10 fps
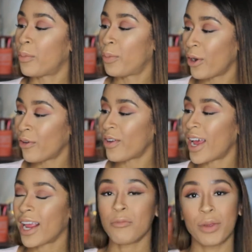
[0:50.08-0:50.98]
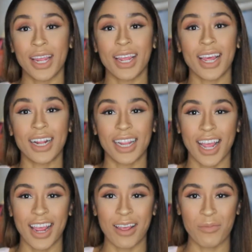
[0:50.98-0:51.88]
Purifying Pink
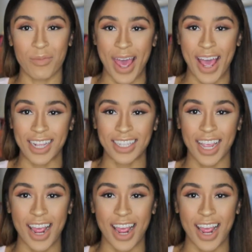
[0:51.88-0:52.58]
Clay Mask.